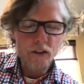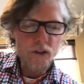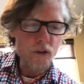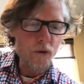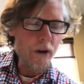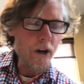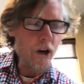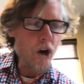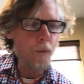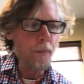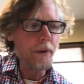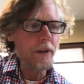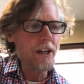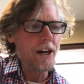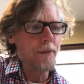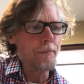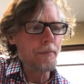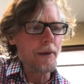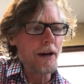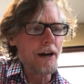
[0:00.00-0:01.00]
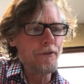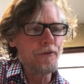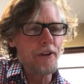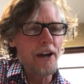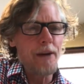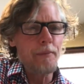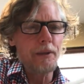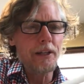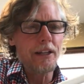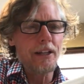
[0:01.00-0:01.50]
So I opened up my
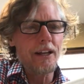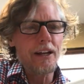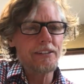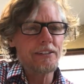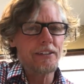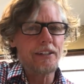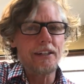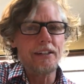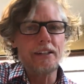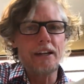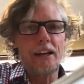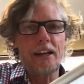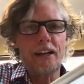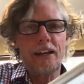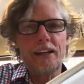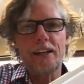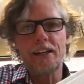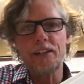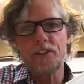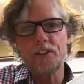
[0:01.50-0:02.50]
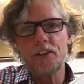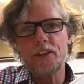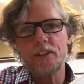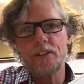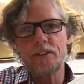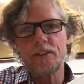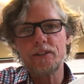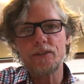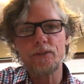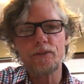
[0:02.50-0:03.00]
family lesson a day and I
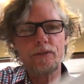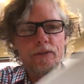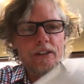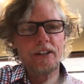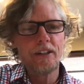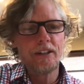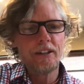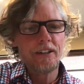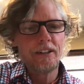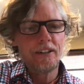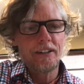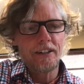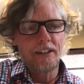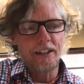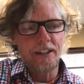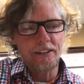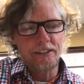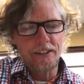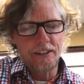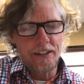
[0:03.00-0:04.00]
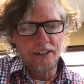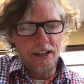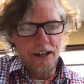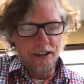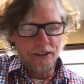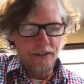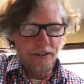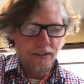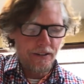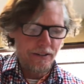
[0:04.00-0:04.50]
turned to uh,
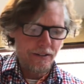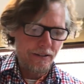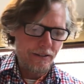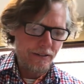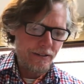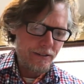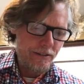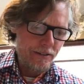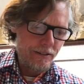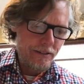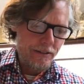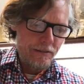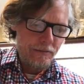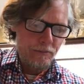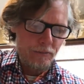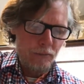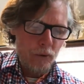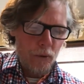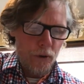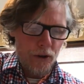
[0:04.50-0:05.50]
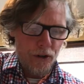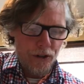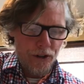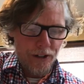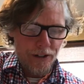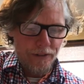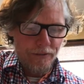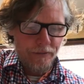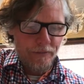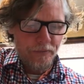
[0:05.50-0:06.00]
today's
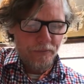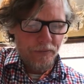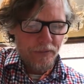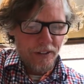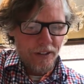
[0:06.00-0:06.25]
portion.